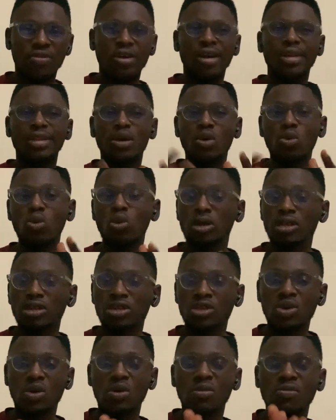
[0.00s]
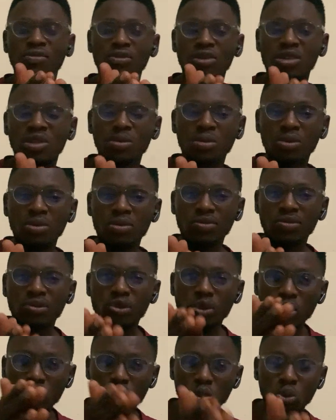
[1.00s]
find out what is comfortable
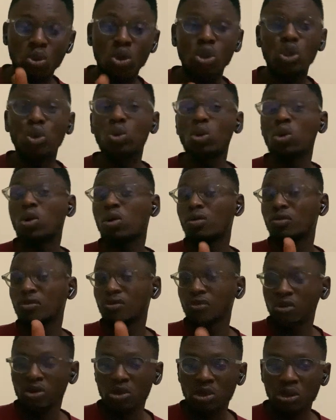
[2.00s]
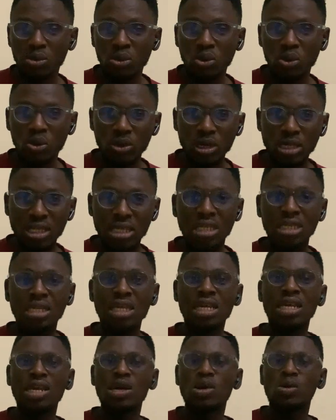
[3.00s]
for you, what you're comfortable with,
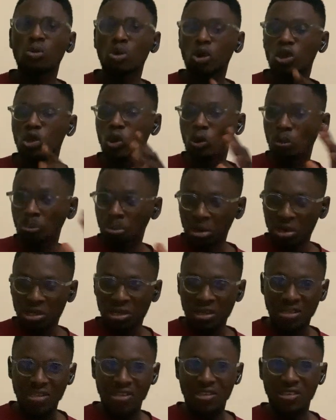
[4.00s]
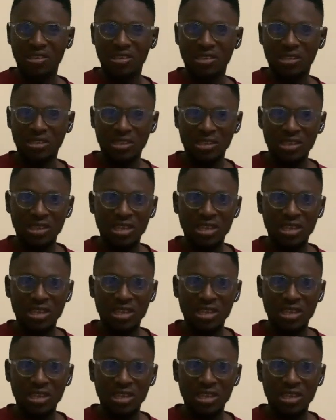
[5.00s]
what your budget is,